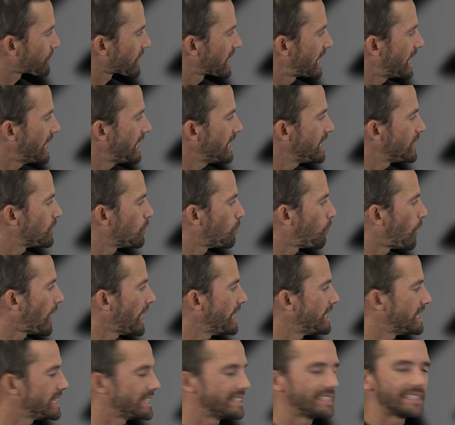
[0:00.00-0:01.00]
Getting the
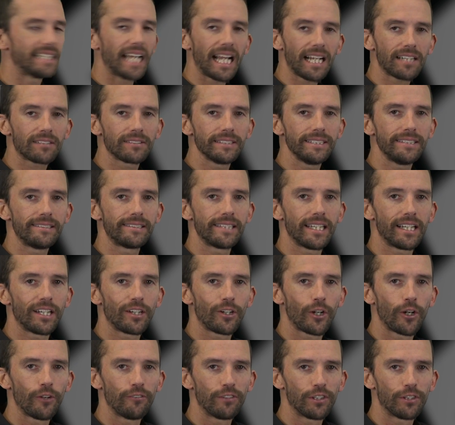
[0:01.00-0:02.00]
weight exactly
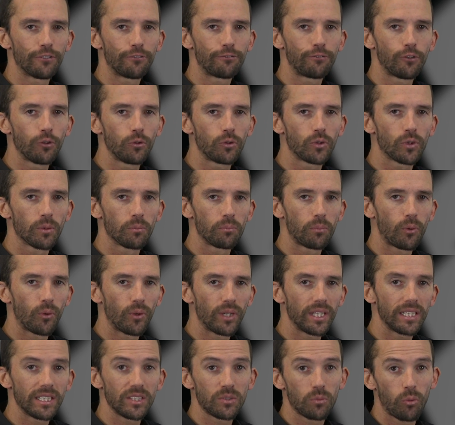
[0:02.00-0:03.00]
centered over the fulcrum
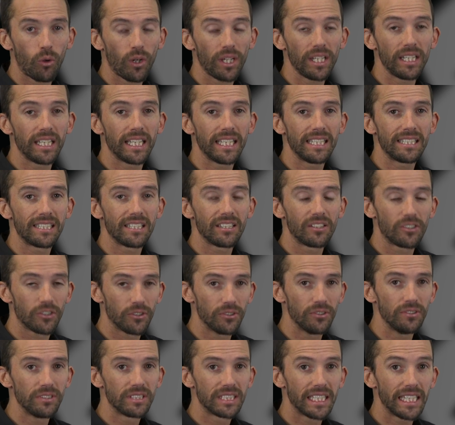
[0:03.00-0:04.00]
point is what you need to
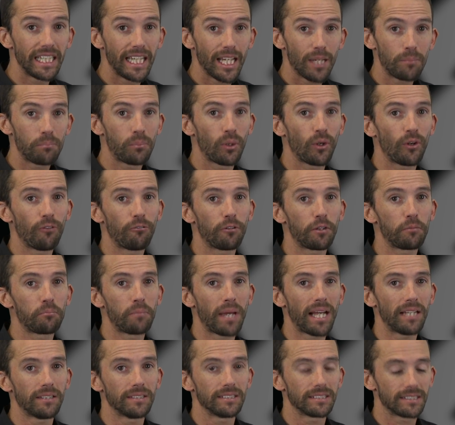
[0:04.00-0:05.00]
do to get perfect
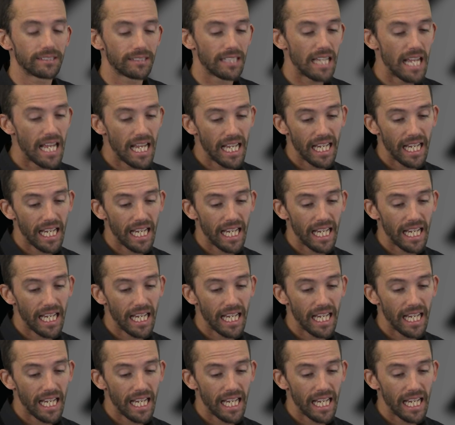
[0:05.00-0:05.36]
balance.